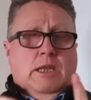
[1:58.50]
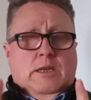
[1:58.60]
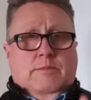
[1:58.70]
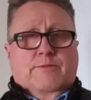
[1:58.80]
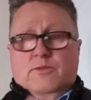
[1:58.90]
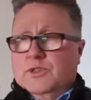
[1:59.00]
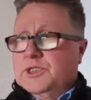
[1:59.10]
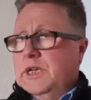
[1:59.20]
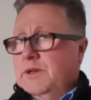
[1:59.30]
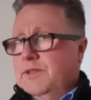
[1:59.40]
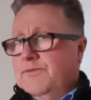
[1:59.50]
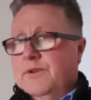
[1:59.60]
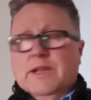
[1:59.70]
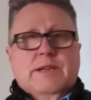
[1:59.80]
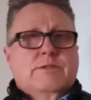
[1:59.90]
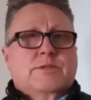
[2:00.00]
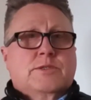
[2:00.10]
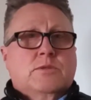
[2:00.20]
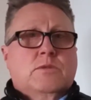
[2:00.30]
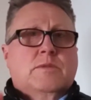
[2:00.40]
before I show you the fragrance we
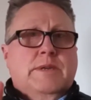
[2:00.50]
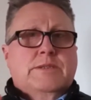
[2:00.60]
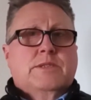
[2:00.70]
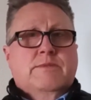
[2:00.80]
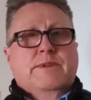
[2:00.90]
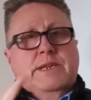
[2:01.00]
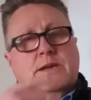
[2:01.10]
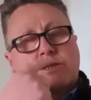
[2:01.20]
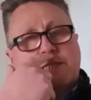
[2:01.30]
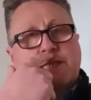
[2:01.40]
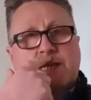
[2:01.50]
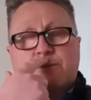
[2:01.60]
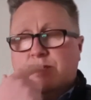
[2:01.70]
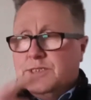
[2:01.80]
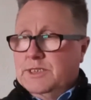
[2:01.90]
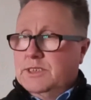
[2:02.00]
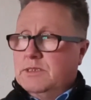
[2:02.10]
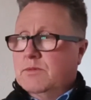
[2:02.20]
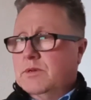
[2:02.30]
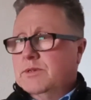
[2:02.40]
talk about on the video today, which is the one